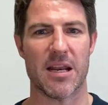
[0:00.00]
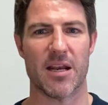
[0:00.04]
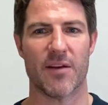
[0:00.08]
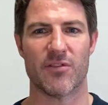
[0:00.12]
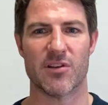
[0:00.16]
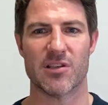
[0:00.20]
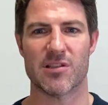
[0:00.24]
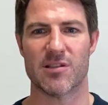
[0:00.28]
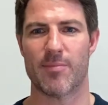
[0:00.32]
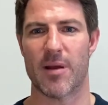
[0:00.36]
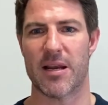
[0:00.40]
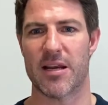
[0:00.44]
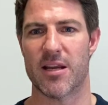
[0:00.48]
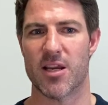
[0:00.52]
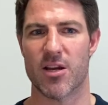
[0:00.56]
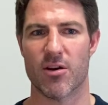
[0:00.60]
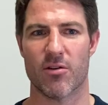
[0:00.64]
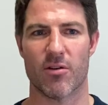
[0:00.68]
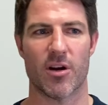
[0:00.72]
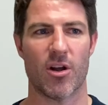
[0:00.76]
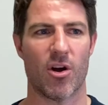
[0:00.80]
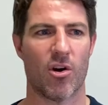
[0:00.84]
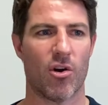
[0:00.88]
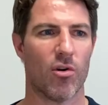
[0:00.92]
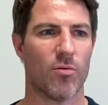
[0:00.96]
If you spend a year
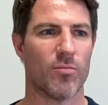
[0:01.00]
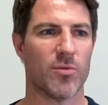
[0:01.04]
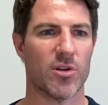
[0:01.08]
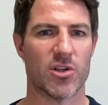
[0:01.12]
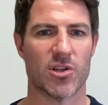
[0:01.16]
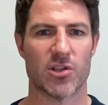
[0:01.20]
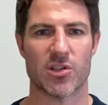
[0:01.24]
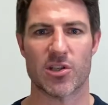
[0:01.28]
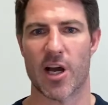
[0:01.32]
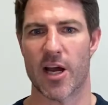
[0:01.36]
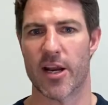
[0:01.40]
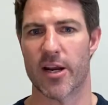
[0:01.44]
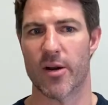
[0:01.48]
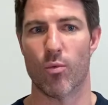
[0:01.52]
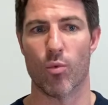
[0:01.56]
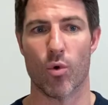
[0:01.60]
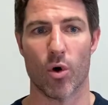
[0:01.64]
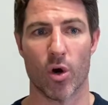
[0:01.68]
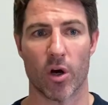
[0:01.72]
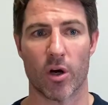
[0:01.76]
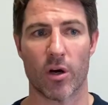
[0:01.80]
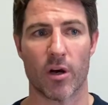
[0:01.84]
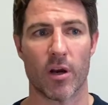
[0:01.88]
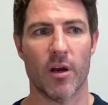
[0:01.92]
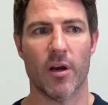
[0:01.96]
at home, you just kind of
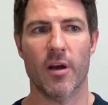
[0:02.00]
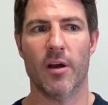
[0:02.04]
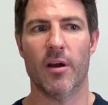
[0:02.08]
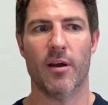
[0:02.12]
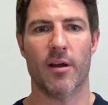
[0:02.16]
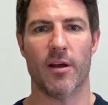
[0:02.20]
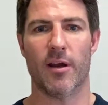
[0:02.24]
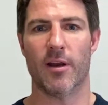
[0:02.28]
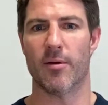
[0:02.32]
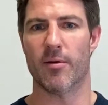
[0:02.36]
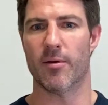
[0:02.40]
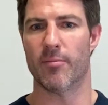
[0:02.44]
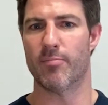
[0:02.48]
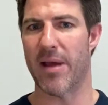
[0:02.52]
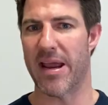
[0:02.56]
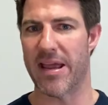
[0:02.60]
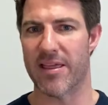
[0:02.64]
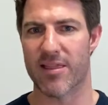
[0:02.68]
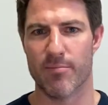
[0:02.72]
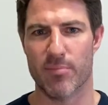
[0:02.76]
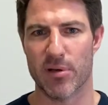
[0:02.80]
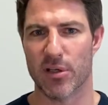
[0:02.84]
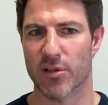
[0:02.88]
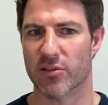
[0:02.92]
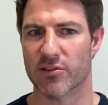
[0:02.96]
work and pay the
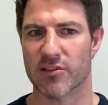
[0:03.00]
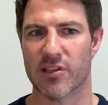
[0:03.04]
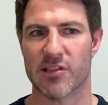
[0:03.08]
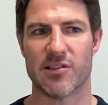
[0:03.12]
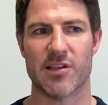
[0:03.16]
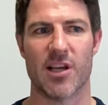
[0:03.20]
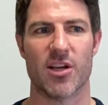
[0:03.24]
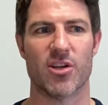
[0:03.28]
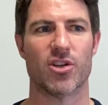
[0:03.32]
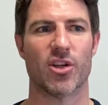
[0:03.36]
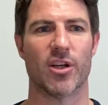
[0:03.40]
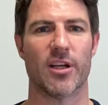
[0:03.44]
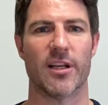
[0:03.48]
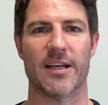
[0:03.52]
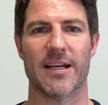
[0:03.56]
bills essentially.